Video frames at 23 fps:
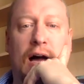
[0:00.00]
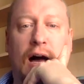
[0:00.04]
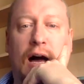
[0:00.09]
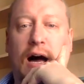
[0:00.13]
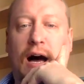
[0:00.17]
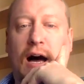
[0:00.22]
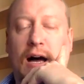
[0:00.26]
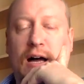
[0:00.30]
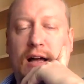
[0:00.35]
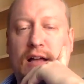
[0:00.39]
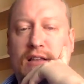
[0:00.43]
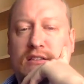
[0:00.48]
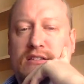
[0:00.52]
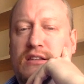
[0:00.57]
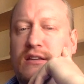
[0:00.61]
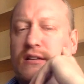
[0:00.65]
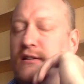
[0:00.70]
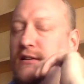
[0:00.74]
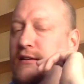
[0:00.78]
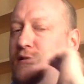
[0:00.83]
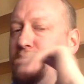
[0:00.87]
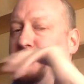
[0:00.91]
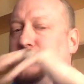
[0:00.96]

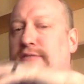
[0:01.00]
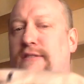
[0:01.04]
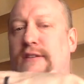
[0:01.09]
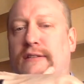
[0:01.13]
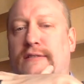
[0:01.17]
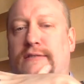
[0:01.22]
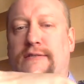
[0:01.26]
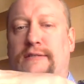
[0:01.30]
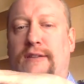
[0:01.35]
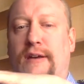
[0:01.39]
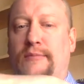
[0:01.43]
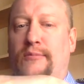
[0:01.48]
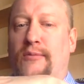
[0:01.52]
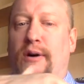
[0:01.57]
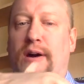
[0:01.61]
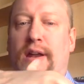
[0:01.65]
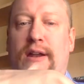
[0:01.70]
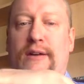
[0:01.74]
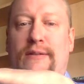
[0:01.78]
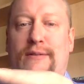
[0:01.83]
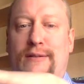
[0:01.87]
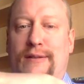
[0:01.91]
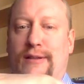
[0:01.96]
it's
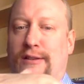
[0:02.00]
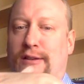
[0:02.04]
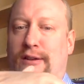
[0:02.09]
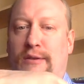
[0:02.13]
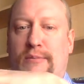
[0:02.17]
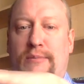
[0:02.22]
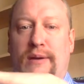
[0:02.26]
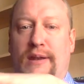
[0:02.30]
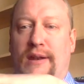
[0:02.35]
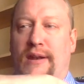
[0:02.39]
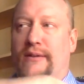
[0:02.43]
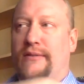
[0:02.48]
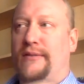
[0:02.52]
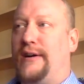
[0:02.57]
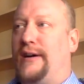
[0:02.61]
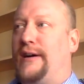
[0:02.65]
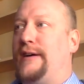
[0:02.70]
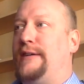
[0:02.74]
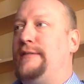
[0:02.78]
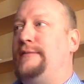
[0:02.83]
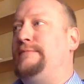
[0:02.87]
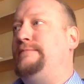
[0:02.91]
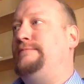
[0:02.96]
somewhat of a little bit of
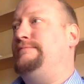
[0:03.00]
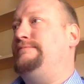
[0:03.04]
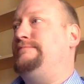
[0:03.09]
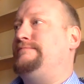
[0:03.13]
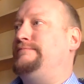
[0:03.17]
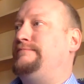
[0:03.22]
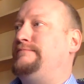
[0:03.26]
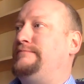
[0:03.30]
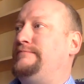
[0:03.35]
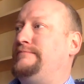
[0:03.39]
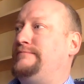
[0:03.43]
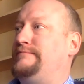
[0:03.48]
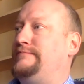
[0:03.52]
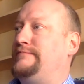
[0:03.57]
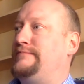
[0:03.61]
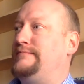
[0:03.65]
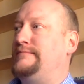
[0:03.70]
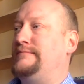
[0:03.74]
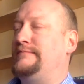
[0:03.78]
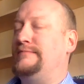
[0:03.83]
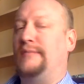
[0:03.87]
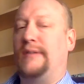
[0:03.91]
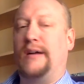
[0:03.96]
a
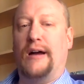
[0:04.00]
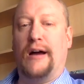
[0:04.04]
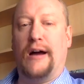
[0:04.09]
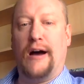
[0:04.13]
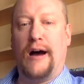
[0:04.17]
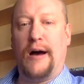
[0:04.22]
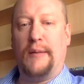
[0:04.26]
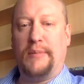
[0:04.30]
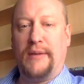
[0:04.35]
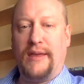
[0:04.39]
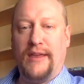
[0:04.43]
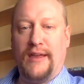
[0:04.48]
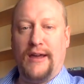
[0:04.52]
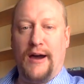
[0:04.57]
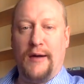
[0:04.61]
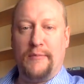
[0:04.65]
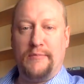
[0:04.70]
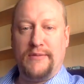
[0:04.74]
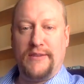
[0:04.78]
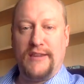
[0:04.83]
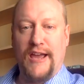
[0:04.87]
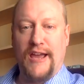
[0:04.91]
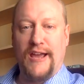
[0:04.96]
hobby
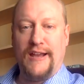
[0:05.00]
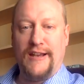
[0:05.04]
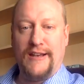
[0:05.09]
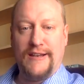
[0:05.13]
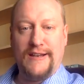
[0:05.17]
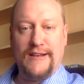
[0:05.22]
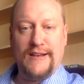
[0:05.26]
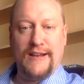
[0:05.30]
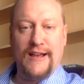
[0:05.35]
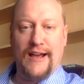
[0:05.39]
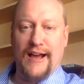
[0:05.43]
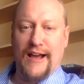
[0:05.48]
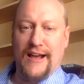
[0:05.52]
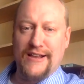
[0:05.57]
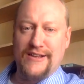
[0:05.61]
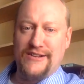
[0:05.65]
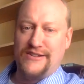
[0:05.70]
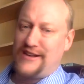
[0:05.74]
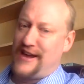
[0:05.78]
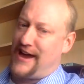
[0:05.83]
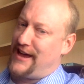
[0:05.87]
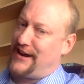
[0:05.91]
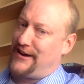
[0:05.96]
update,
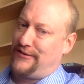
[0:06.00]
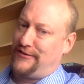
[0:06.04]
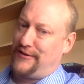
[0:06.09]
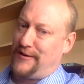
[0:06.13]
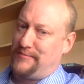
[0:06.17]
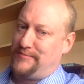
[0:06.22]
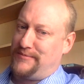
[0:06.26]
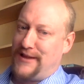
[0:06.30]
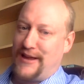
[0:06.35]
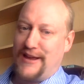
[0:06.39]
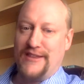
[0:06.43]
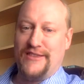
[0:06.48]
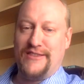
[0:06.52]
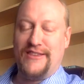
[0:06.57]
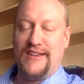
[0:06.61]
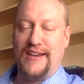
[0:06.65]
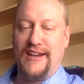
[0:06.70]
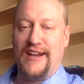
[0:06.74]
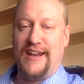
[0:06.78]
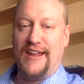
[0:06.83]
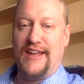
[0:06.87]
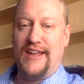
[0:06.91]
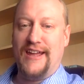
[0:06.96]
channel update
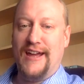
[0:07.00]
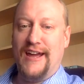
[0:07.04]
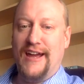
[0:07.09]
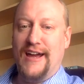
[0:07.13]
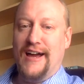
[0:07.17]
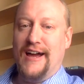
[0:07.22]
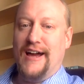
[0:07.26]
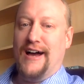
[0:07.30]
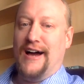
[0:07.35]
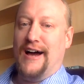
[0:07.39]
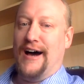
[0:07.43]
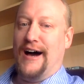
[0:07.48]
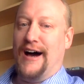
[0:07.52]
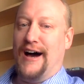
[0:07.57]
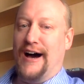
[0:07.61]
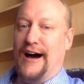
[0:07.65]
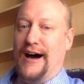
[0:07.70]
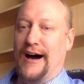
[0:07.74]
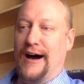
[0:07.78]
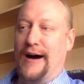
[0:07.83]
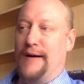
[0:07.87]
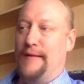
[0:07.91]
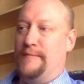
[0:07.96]
thingy.
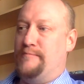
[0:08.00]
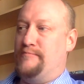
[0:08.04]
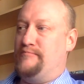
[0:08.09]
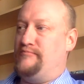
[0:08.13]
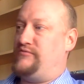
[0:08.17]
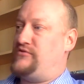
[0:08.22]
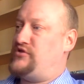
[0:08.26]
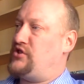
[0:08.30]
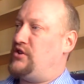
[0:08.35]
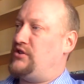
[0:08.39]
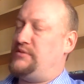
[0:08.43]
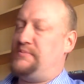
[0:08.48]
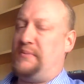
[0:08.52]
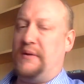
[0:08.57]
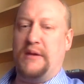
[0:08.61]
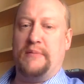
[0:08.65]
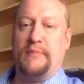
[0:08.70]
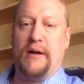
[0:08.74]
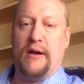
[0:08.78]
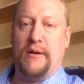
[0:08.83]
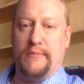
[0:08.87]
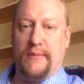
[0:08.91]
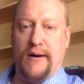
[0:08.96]
So it's been
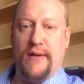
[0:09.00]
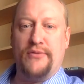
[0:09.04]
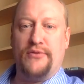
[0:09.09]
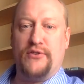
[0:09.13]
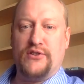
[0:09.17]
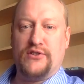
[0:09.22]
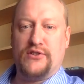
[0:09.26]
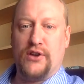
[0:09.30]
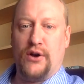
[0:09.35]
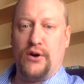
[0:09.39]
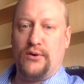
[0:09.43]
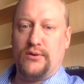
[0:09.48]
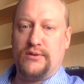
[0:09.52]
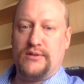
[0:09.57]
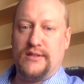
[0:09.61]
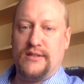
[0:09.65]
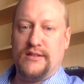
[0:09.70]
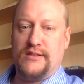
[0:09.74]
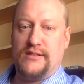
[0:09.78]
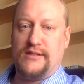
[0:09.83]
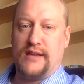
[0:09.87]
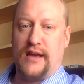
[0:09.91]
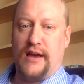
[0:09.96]
about a month or so
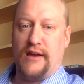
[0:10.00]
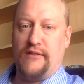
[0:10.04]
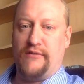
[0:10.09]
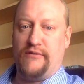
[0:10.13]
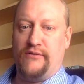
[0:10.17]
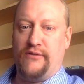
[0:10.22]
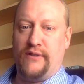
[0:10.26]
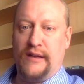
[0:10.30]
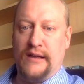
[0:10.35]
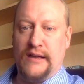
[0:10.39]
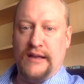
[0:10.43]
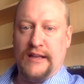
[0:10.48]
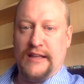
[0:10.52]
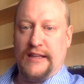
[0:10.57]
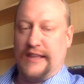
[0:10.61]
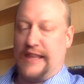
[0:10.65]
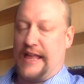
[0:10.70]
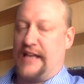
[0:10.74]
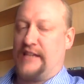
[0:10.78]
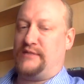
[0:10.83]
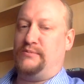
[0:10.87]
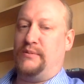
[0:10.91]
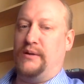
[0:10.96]
since I've
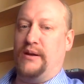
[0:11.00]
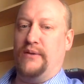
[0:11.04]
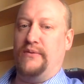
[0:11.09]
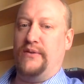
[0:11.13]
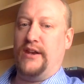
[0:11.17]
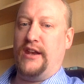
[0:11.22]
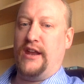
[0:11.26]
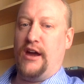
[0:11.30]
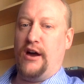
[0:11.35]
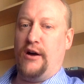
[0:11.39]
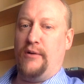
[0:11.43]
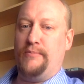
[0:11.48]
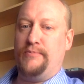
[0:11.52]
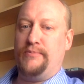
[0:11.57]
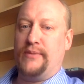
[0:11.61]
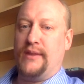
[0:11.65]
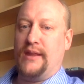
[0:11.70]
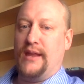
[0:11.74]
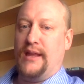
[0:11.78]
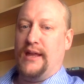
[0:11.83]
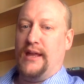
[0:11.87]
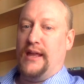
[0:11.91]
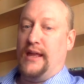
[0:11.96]
last made a video,
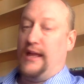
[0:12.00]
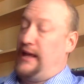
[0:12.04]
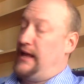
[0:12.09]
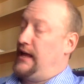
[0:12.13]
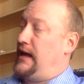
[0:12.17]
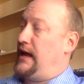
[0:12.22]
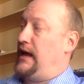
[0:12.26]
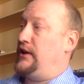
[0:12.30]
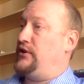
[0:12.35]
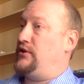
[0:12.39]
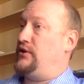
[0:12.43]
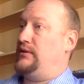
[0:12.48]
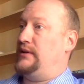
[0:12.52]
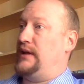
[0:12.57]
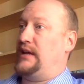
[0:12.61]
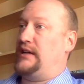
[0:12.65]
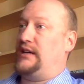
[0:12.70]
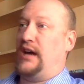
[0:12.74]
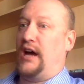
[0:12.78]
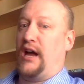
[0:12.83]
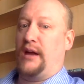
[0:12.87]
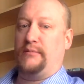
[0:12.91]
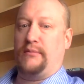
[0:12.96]
and during that
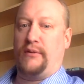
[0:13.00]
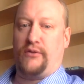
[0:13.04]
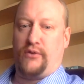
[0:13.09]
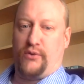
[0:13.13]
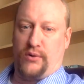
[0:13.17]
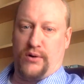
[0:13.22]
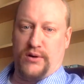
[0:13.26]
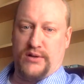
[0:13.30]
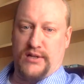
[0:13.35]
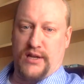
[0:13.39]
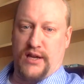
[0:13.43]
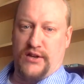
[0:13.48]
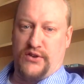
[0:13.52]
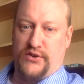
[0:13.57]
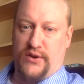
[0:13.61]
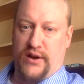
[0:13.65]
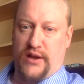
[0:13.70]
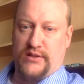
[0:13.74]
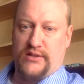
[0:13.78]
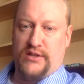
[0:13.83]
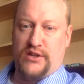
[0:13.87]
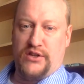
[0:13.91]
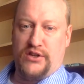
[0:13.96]
time, of course, I
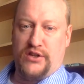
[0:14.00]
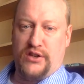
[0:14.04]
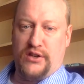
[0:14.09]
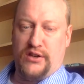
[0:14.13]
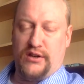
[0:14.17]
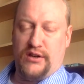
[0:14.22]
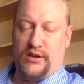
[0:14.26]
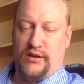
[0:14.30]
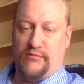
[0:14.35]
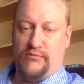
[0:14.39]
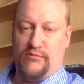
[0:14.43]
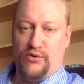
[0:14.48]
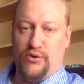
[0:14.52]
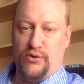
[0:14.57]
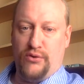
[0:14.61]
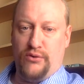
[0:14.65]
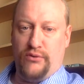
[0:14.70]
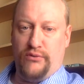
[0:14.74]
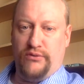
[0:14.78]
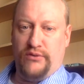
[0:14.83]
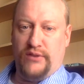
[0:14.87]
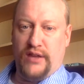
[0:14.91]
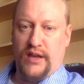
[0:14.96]
transitioned and
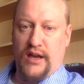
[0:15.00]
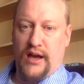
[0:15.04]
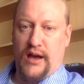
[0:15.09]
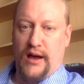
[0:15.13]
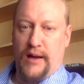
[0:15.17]
moved